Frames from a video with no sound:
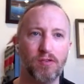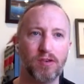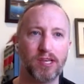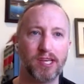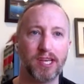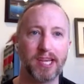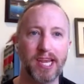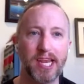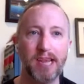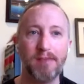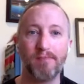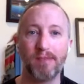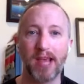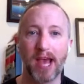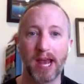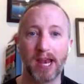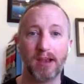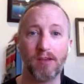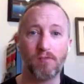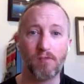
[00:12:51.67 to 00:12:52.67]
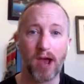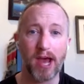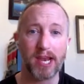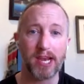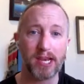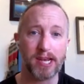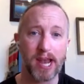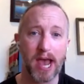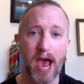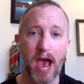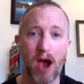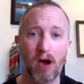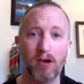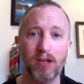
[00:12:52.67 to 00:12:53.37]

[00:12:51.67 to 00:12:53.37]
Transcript: to keep getting ready now?